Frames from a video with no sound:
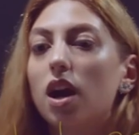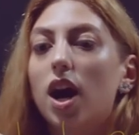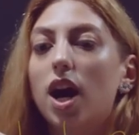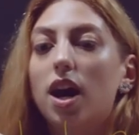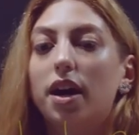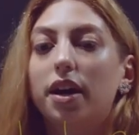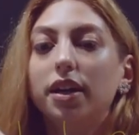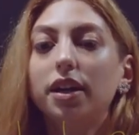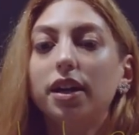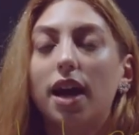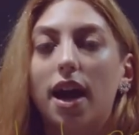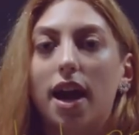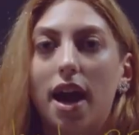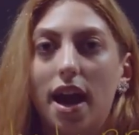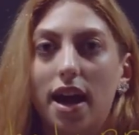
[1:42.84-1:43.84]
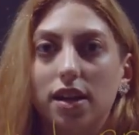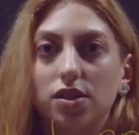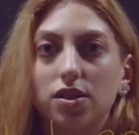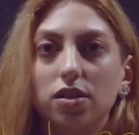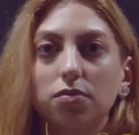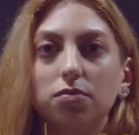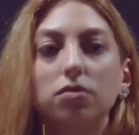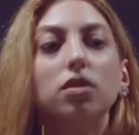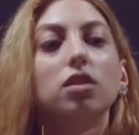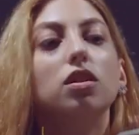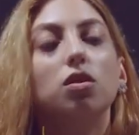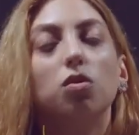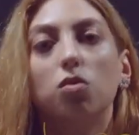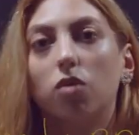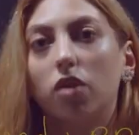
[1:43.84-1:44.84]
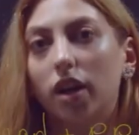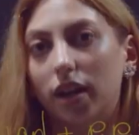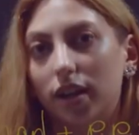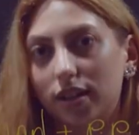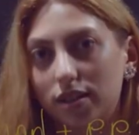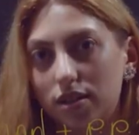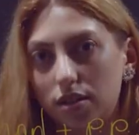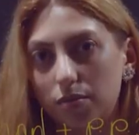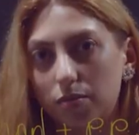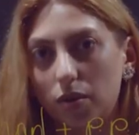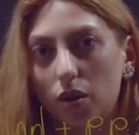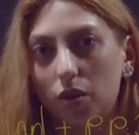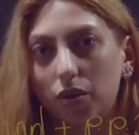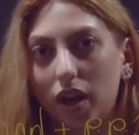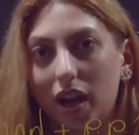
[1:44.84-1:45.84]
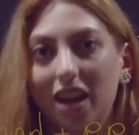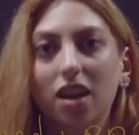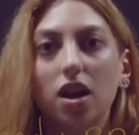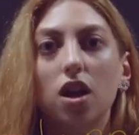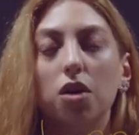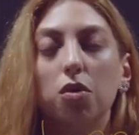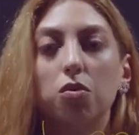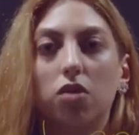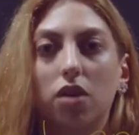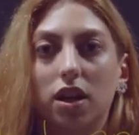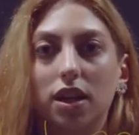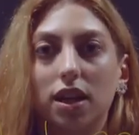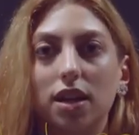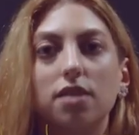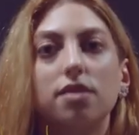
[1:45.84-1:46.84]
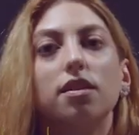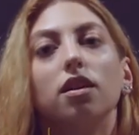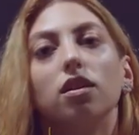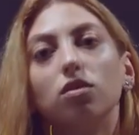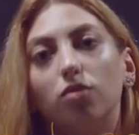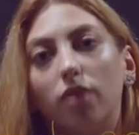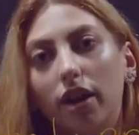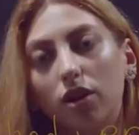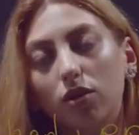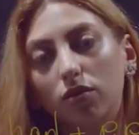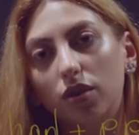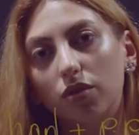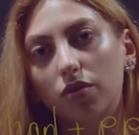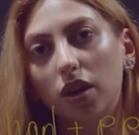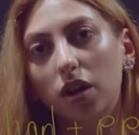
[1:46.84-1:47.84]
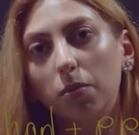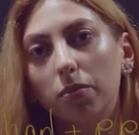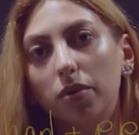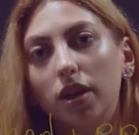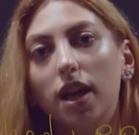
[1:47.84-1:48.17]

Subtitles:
I had worked, okay? Work is regular verb.